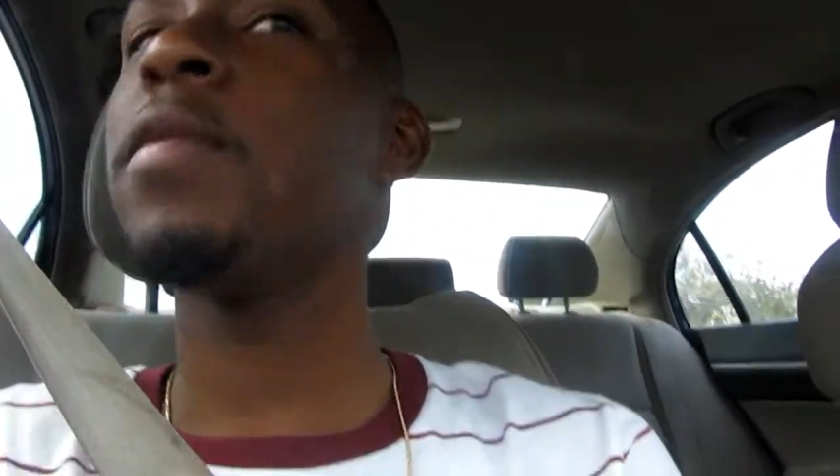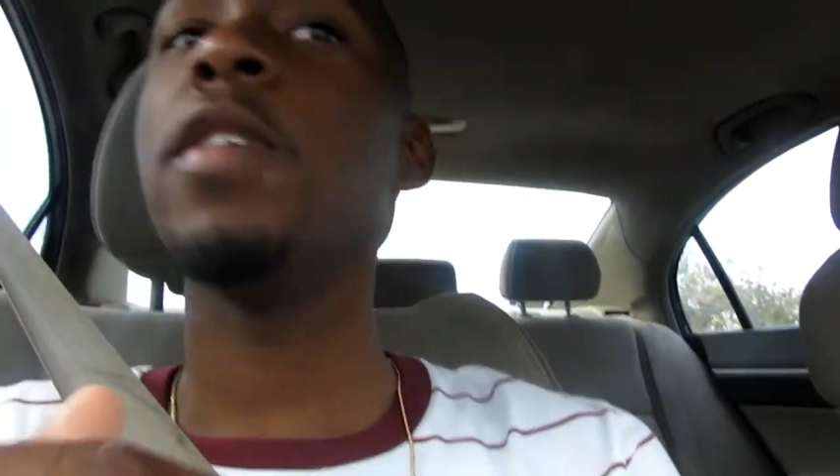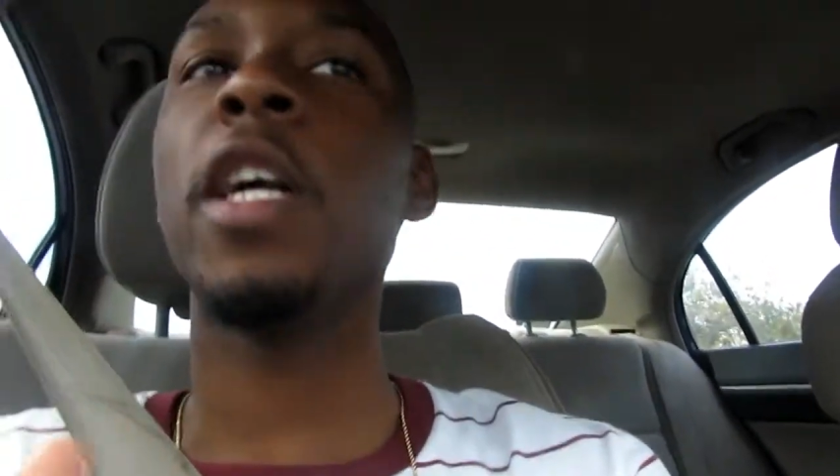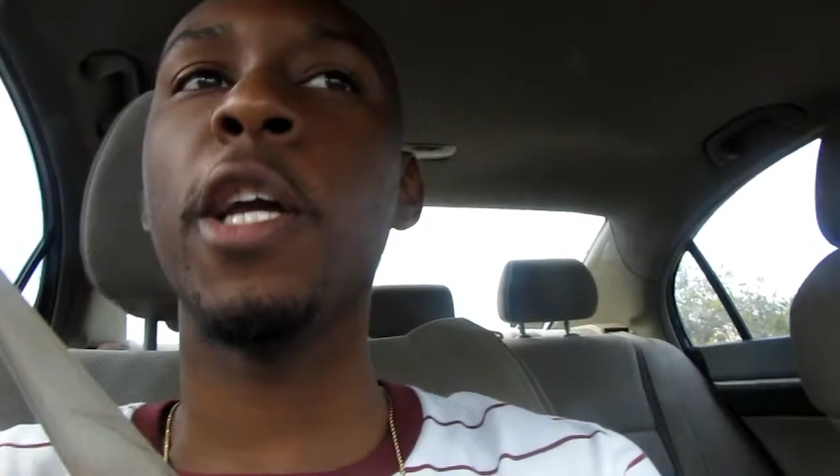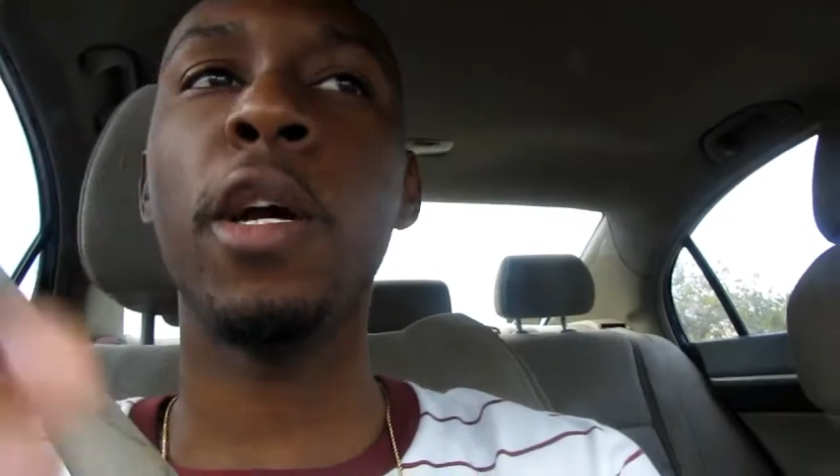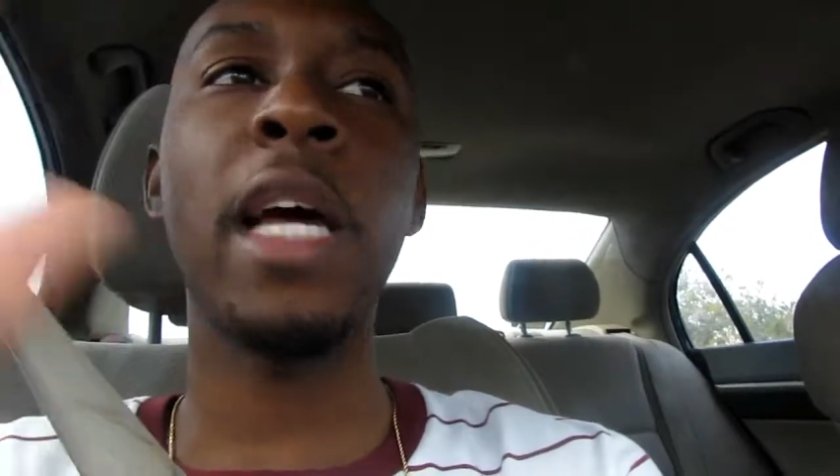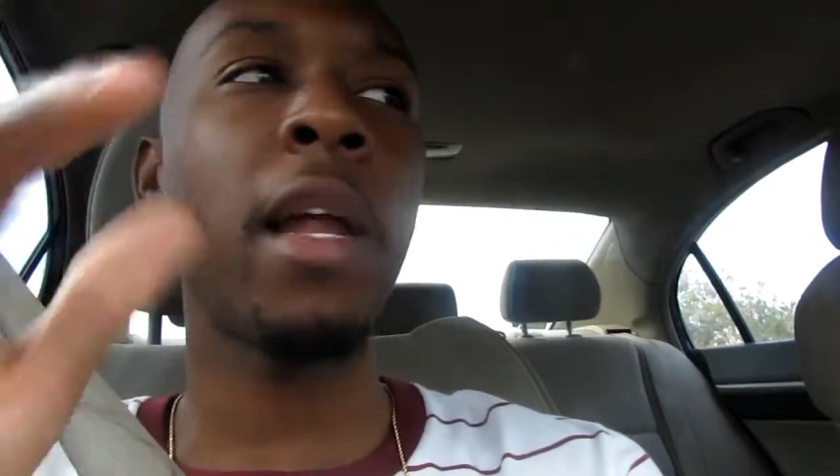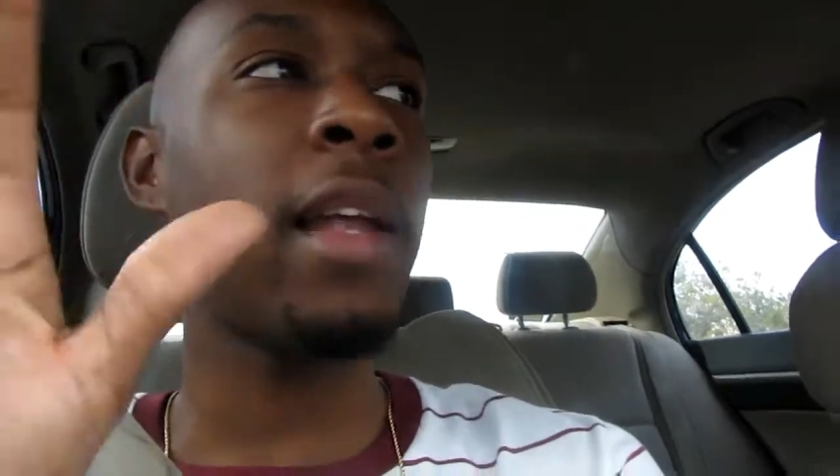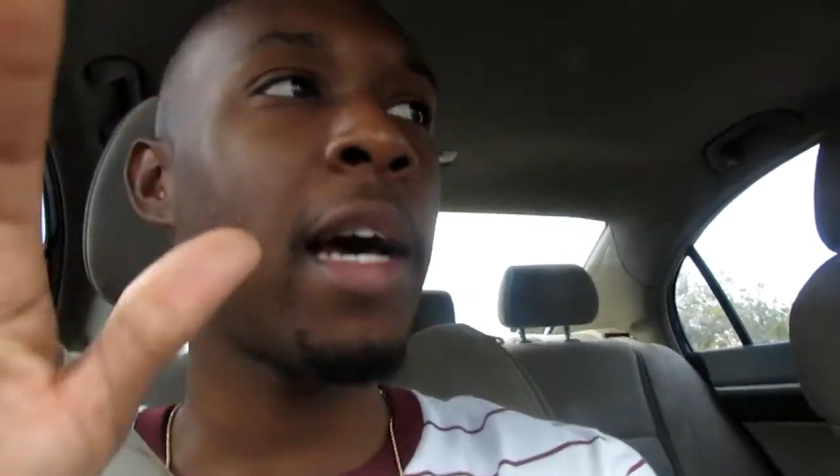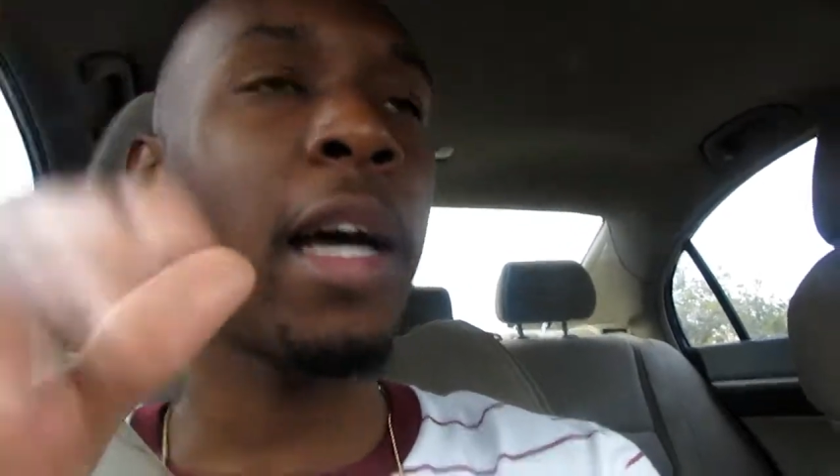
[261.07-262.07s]
a year down
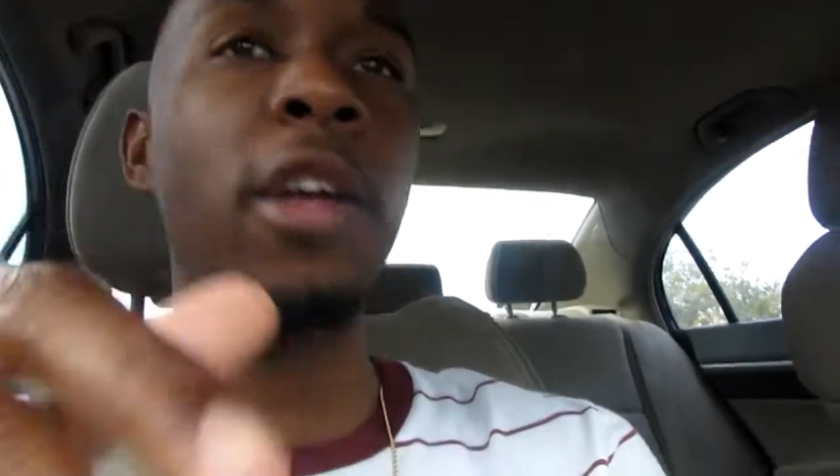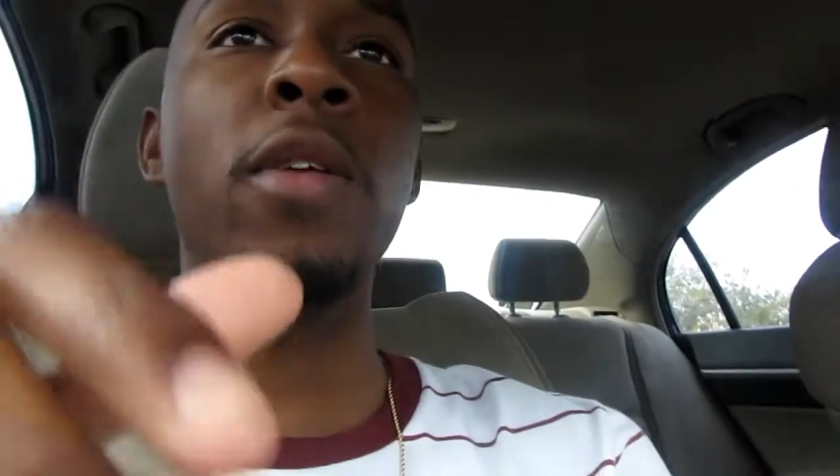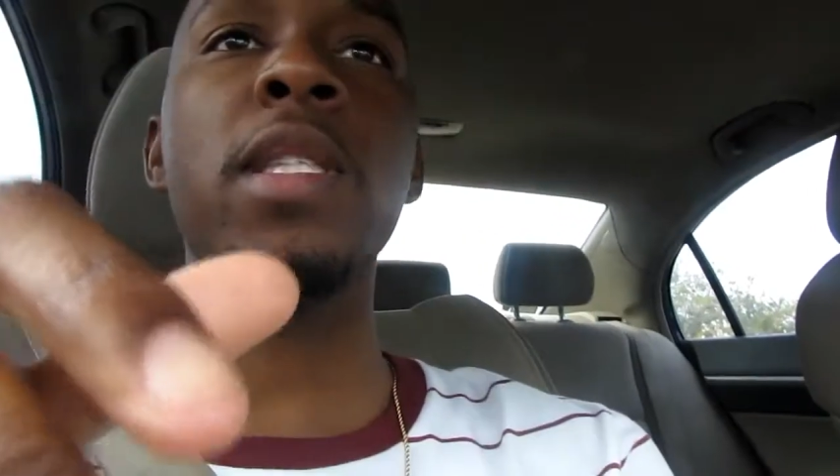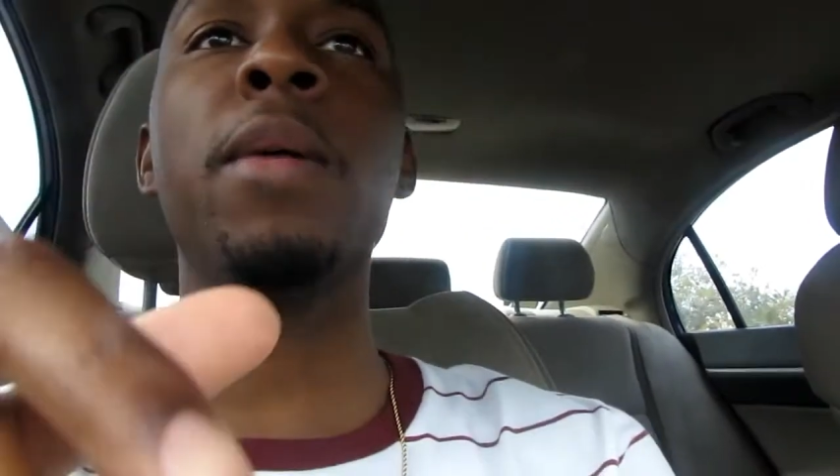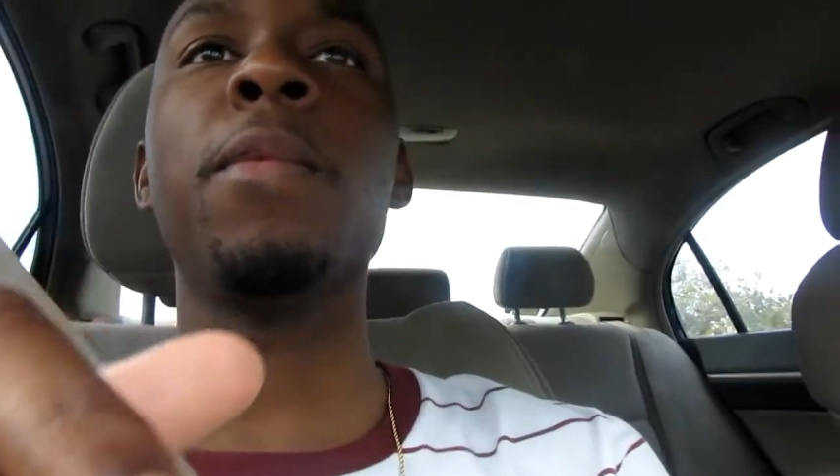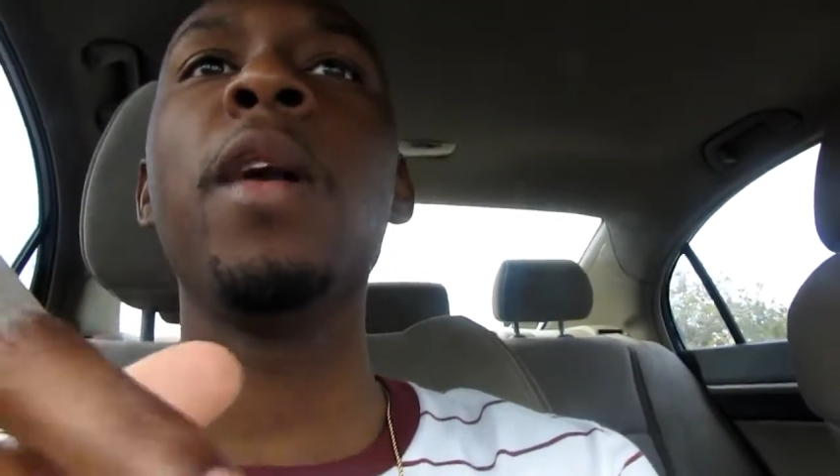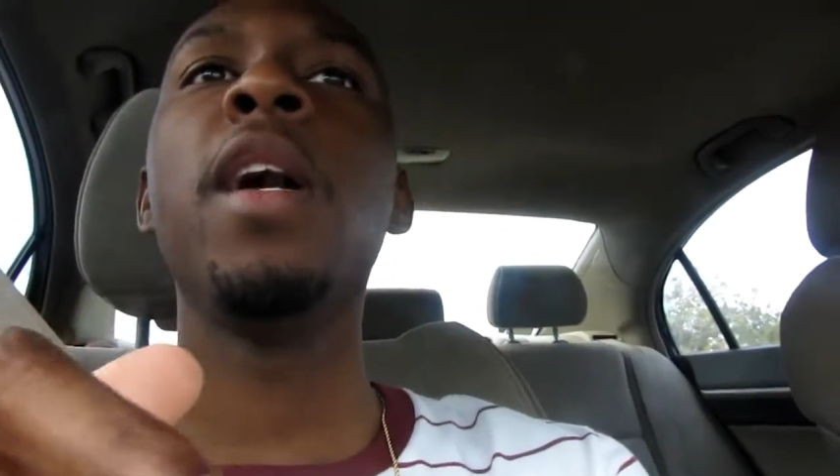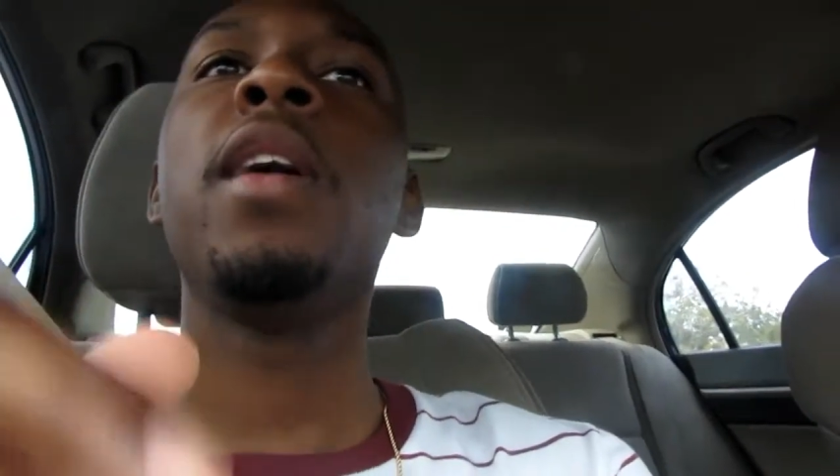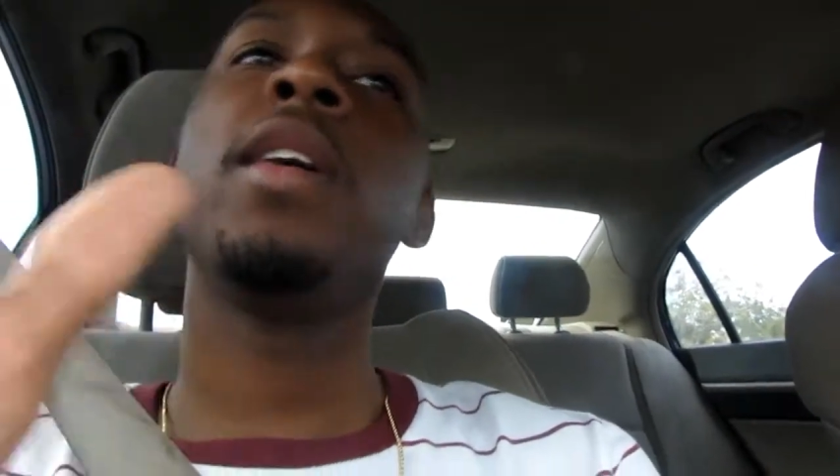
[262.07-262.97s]
the line. You know what I'm saying?